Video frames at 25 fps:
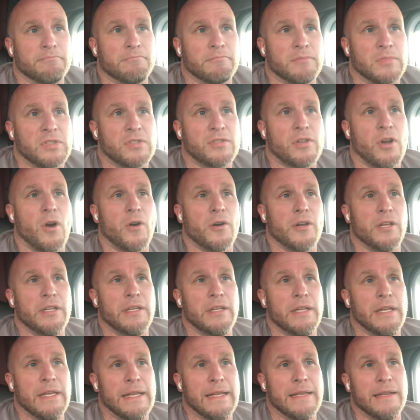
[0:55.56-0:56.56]

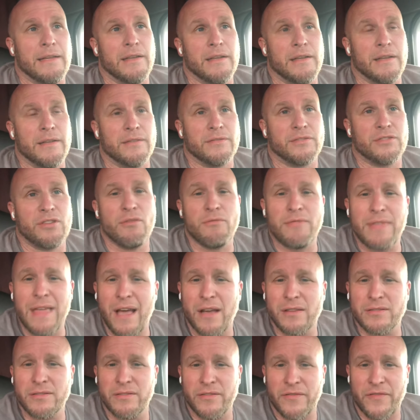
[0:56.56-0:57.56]
Started in
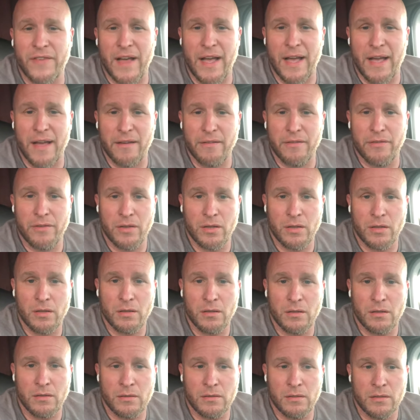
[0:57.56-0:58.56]
2005
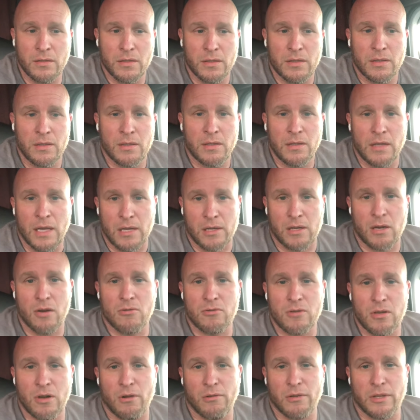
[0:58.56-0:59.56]
at
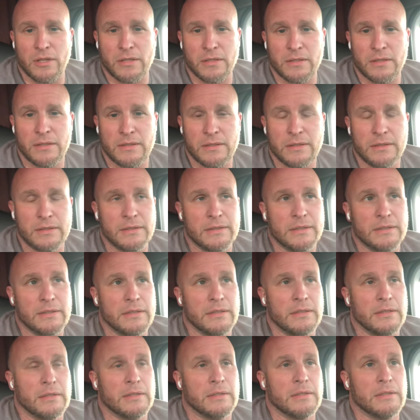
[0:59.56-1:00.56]
Coca-Cola.
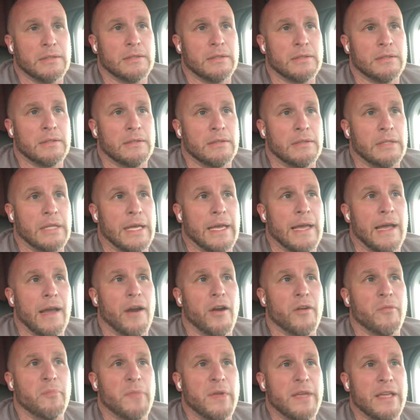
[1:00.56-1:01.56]
They
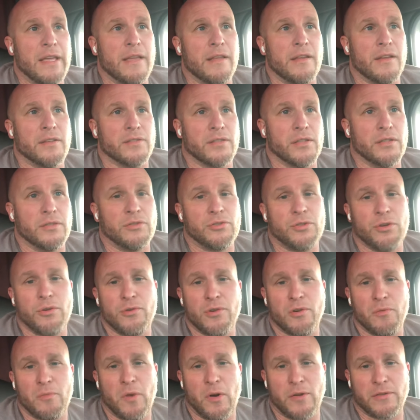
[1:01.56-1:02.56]
hired me in as a
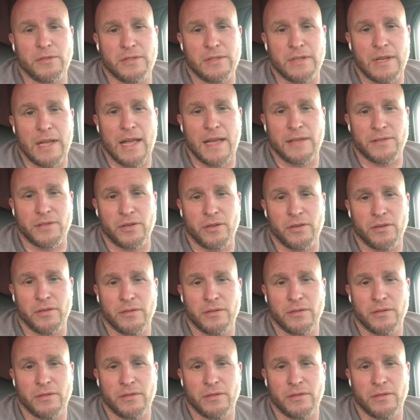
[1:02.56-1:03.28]
junior merchandiser,